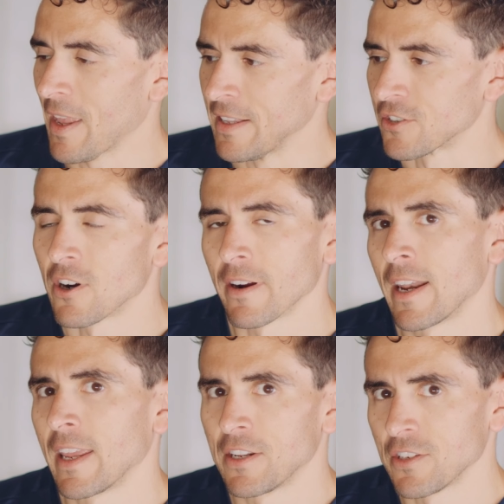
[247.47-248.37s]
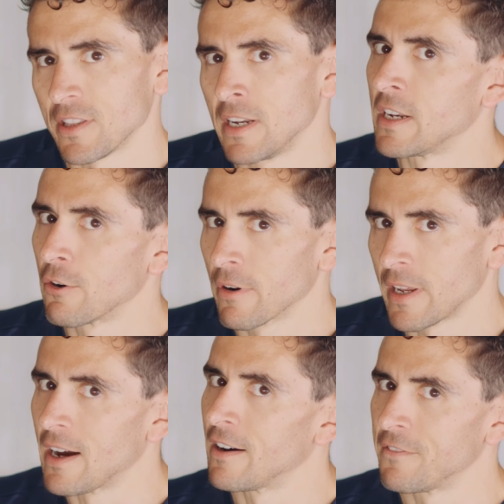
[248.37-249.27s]
and start getting into the
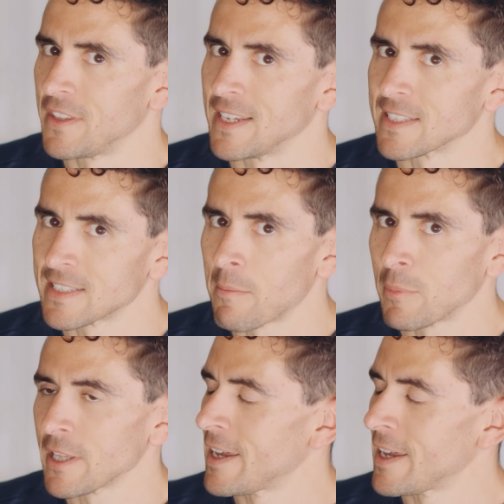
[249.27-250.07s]
nitty-gritty of the assembly